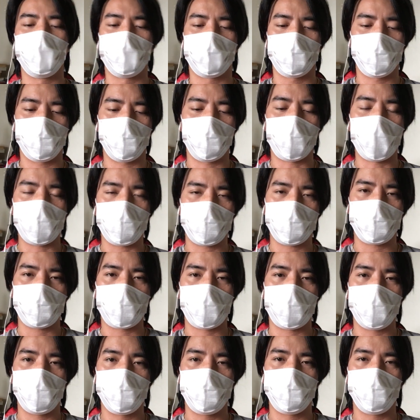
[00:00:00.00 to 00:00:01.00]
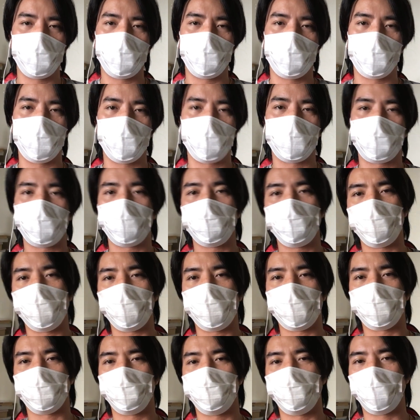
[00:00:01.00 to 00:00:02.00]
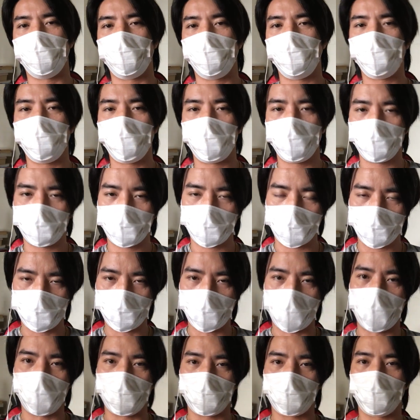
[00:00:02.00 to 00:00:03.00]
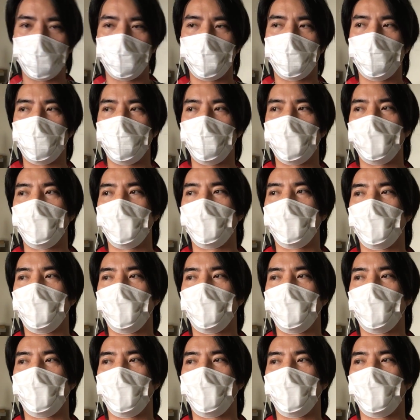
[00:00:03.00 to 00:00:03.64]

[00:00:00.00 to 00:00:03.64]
So my strategy is to make as many videos as possible,